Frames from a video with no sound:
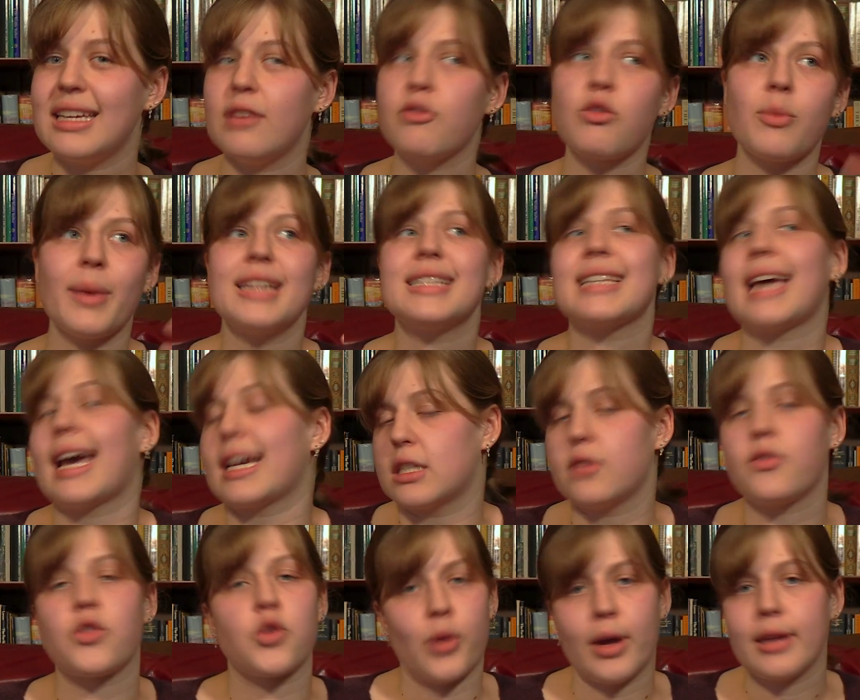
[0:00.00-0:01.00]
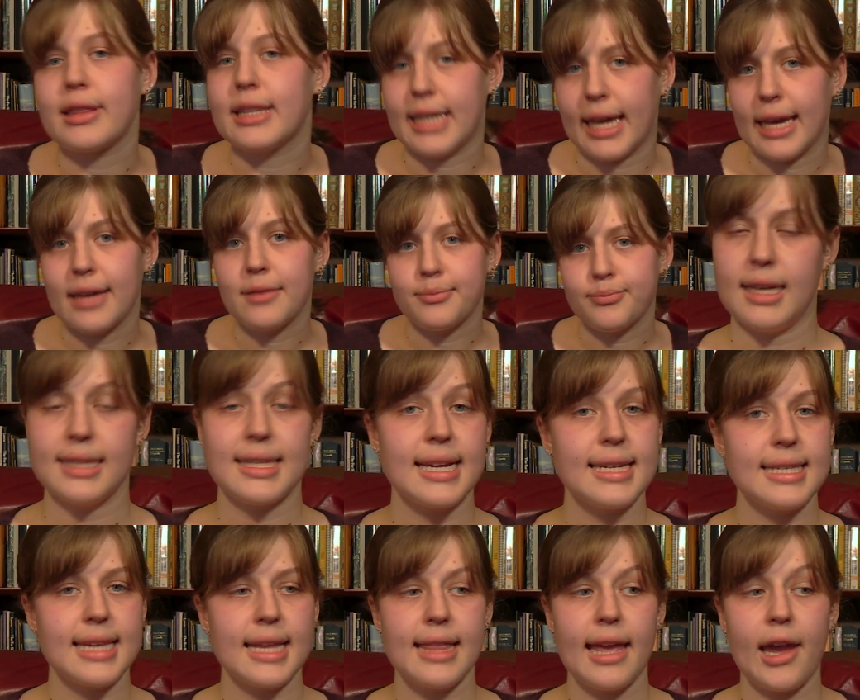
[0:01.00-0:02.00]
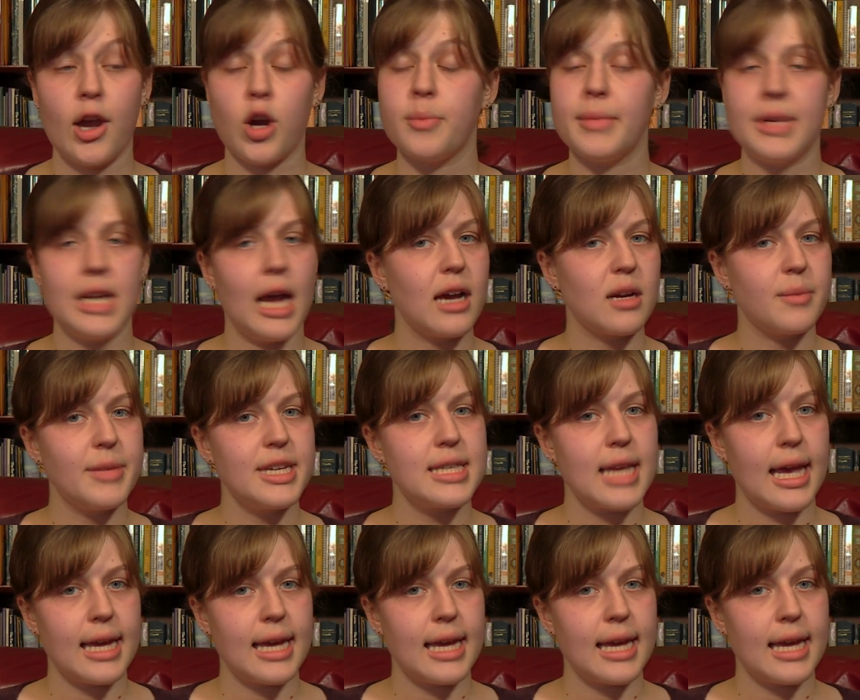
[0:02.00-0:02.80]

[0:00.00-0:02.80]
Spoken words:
it remains active throughout the day. As I said, they are monogamous